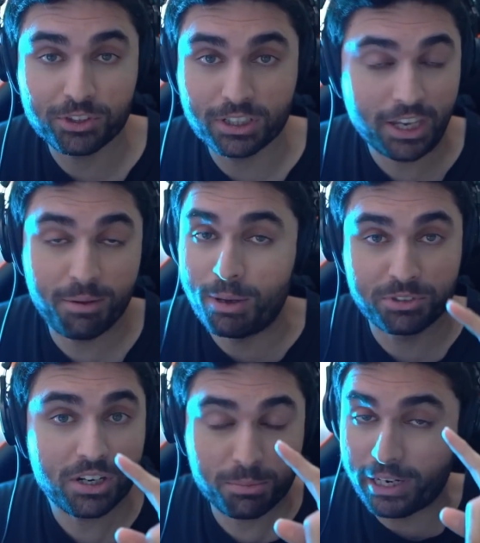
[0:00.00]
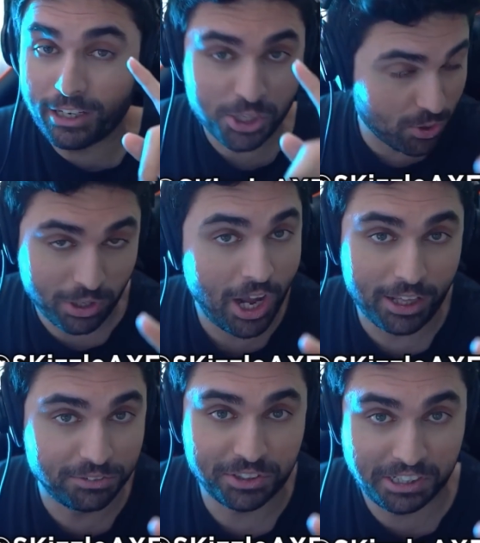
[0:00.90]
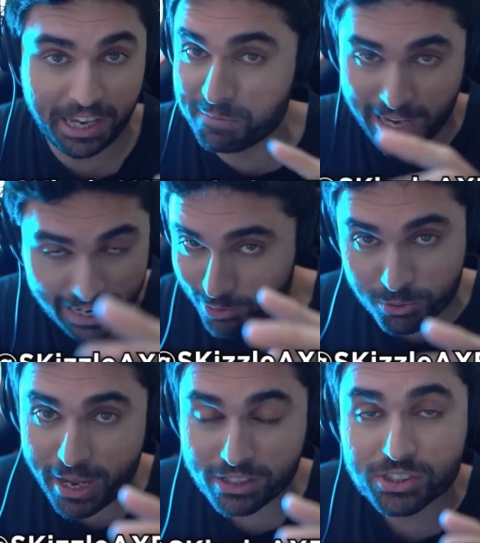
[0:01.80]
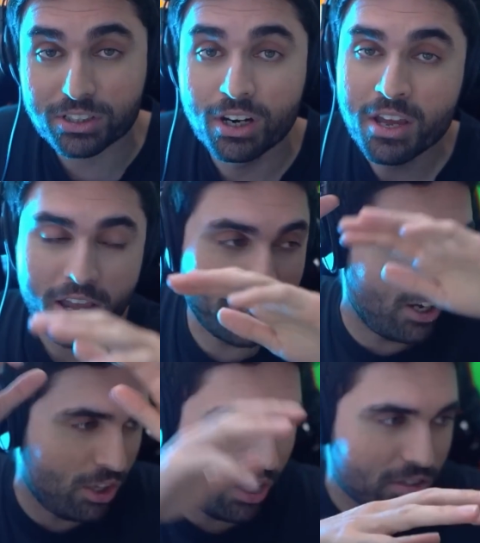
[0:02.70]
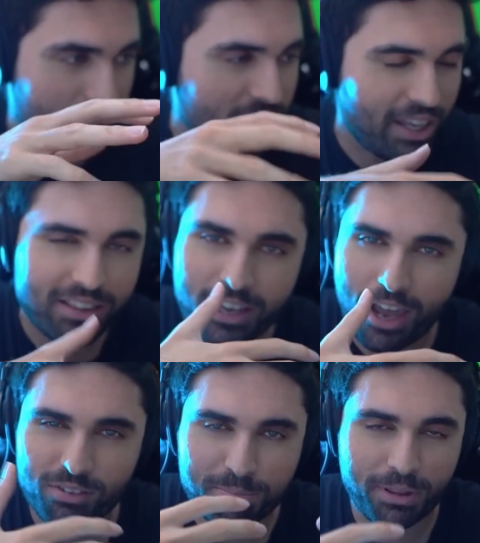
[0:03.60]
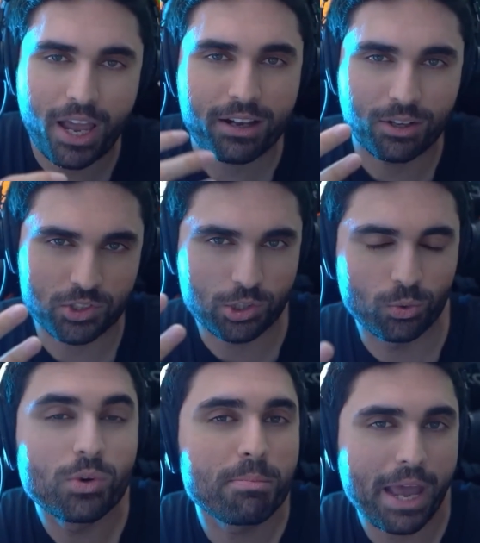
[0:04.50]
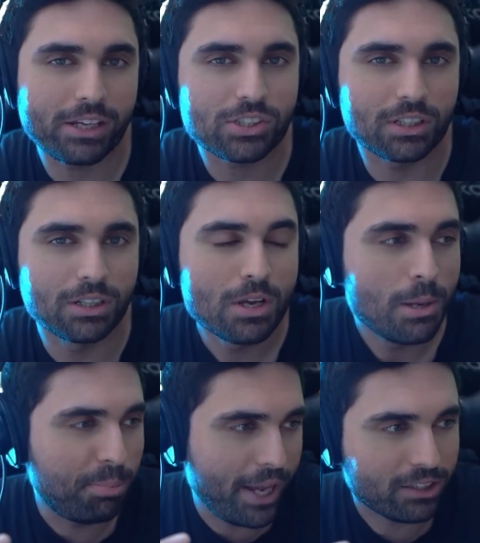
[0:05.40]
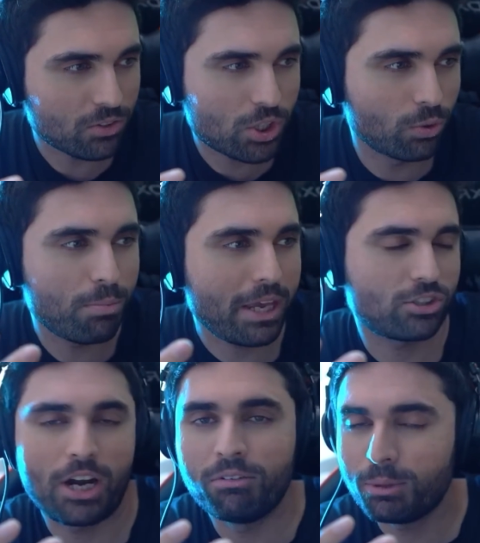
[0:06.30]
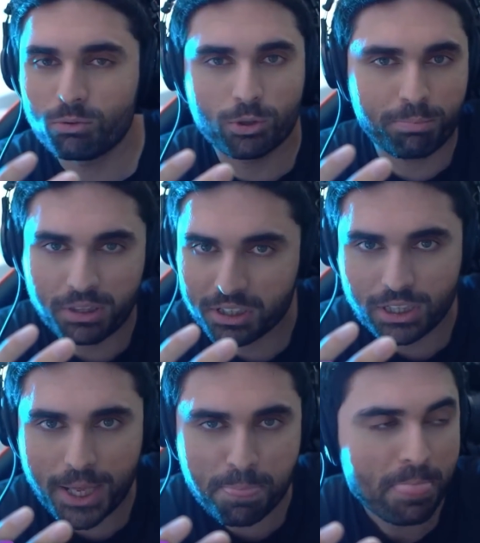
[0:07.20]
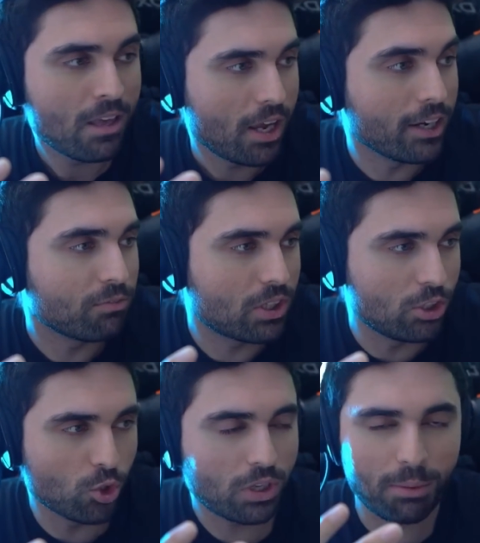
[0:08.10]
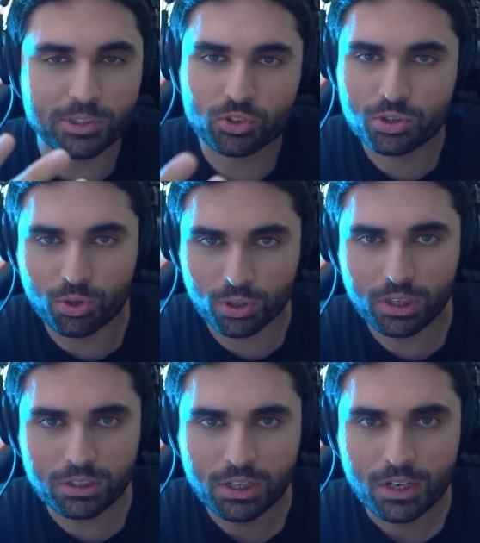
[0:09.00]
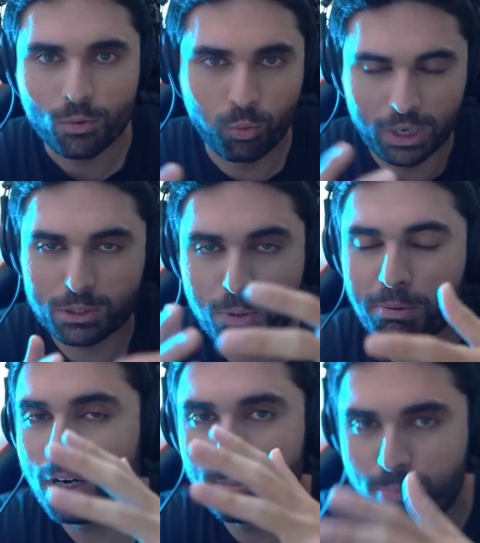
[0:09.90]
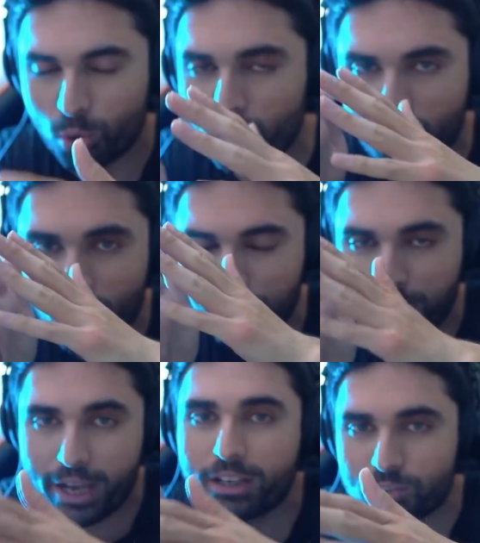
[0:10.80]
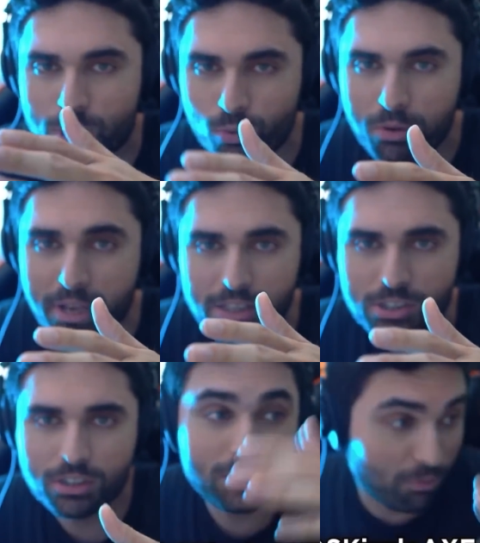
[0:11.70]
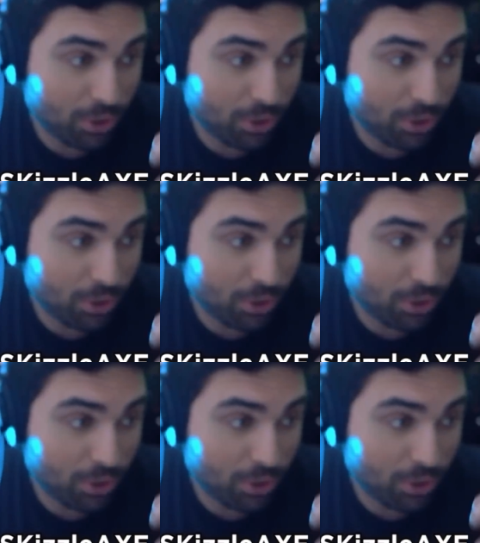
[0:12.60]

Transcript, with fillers: of Duty game, I'm talking about a new Call of Duty game, not a remaster, and alongside that they have a Black Ops two remaster. Black Ops two remaster, everybody would play that, and if the new game is good, once people are bored of Black Ops two remaster, they